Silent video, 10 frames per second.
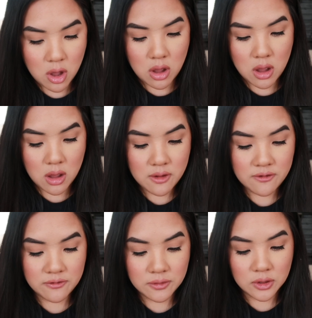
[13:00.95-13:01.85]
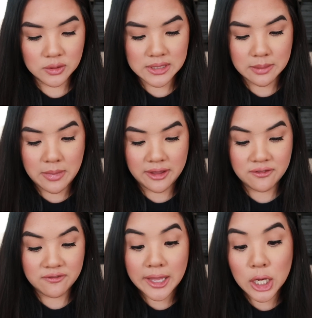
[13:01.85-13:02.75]
off using my
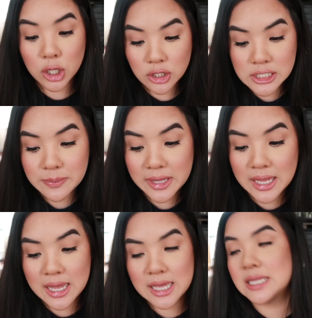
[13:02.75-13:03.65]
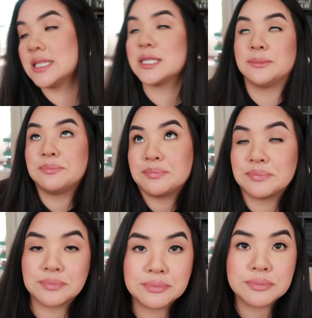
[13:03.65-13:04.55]
fingers because
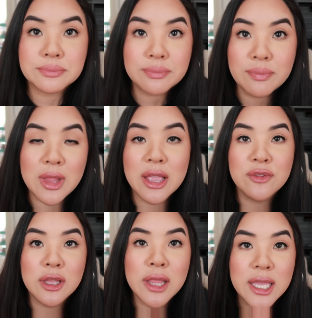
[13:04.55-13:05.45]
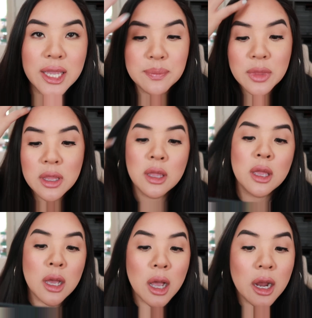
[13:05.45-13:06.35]
I feel like it.
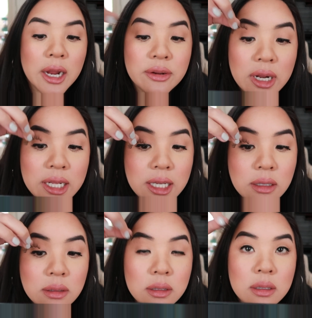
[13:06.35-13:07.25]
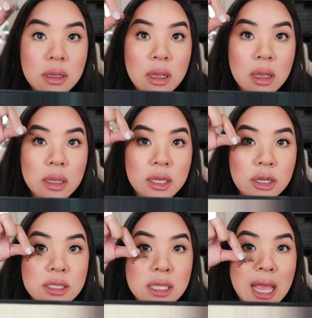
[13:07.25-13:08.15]
All right, ready?
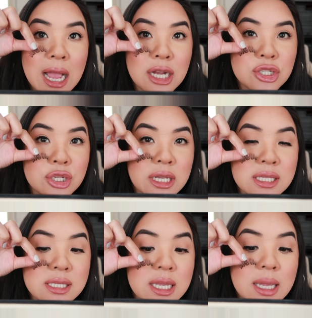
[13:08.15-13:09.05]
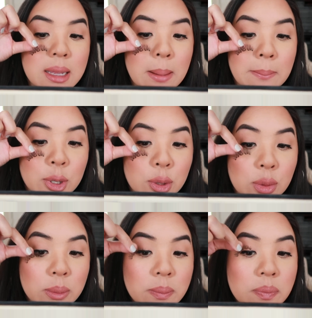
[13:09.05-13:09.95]
Here's the lash, do you guys see it?
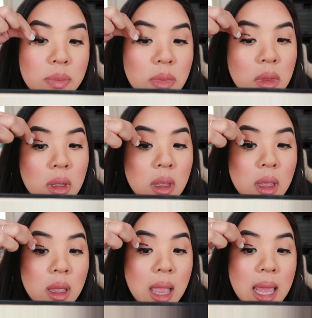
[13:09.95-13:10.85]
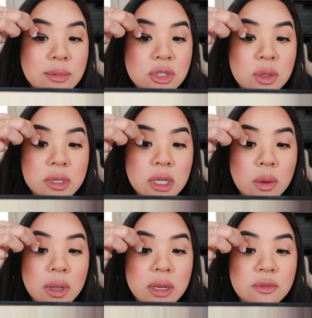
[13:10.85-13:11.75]
Boom. And I'm just going to
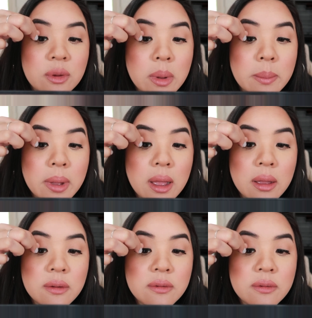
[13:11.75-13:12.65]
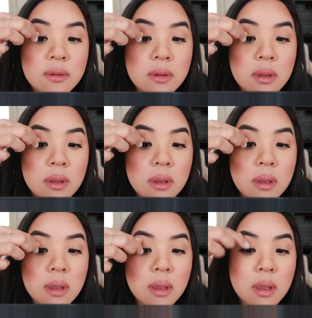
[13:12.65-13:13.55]
go in from above,
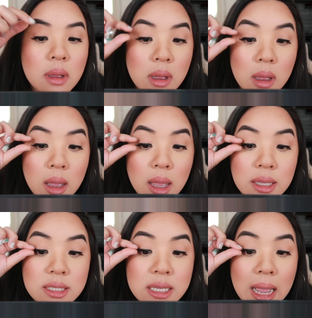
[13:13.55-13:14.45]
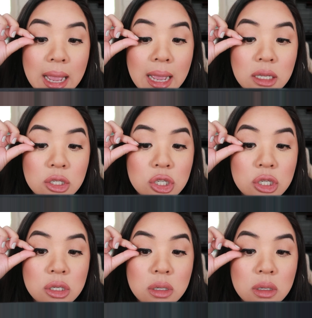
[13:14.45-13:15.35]

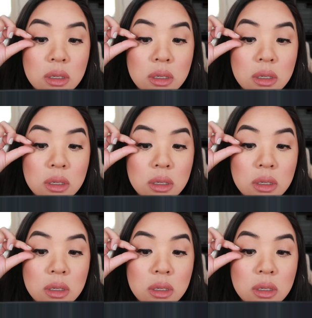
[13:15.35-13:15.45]
attach.